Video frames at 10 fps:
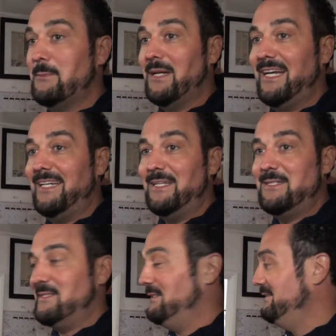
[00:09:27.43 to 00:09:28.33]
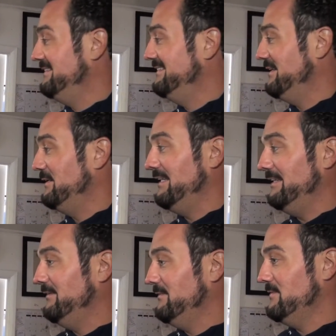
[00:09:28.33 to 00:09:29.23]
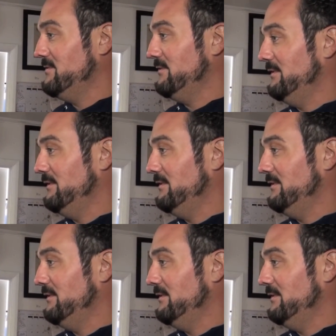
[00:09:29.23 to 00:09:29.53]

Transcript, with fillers: and bindings, and they're neat. I'll have to show